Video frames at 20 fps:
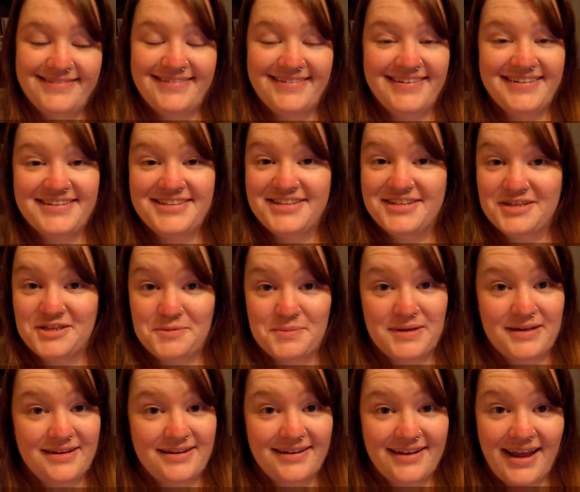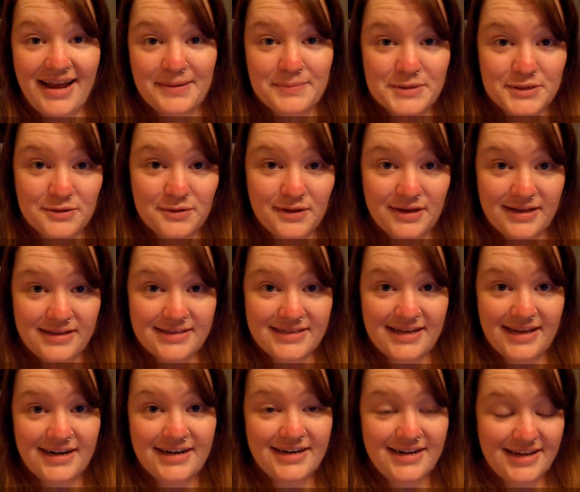it's just been absolute
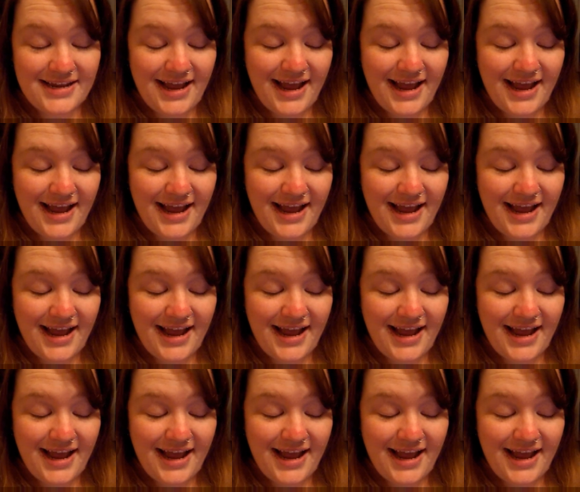insanity.